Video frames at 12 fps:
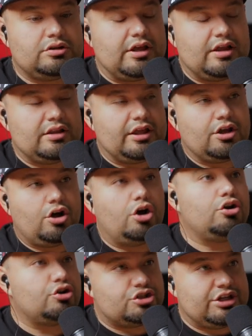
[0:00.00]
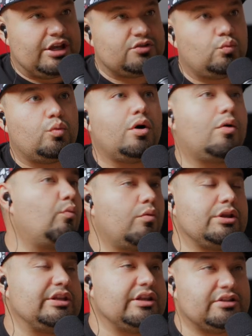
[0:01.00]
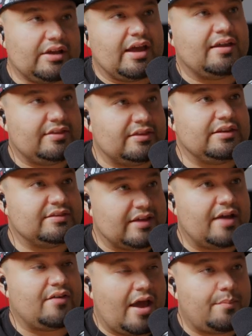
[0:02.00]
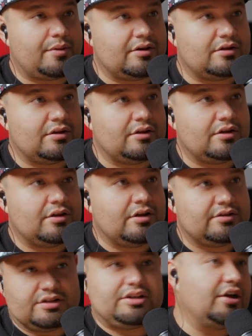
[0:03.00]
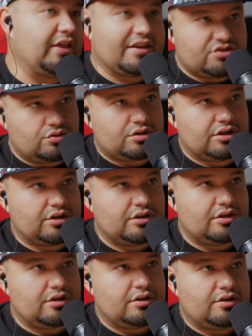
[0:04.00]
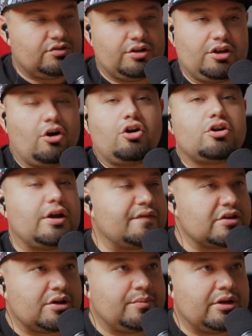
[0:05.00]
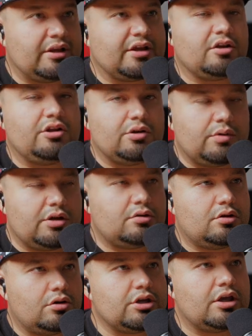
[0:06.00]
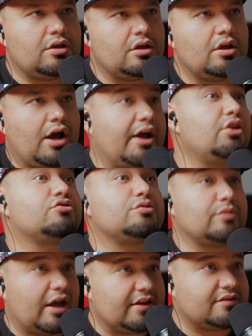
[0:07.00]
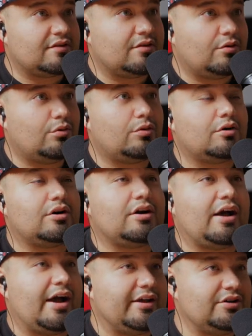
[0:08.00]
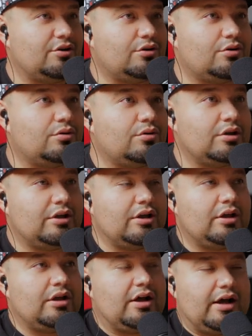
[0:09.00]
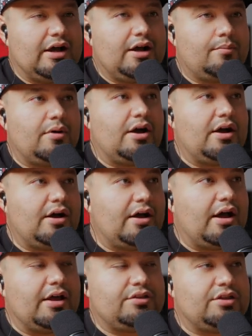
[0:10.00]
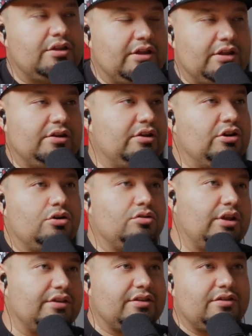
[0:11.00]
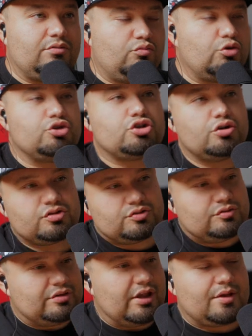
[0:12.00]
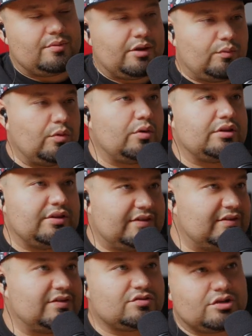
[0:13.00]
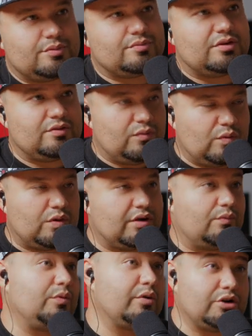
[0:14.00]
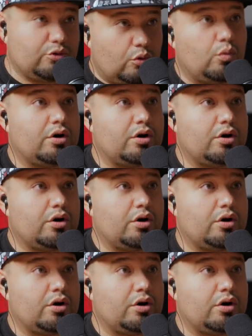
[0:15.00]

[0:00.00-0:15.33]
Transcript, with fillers: that like understands what we need to ha- needs to have happen to tell that story. Sure. So like Hargrave can come in and like you know what? Okay, I know some guys, or mm-hmm. I know, um, I th- in you know like Russo's they come in like we want this is the script that we want we want to do a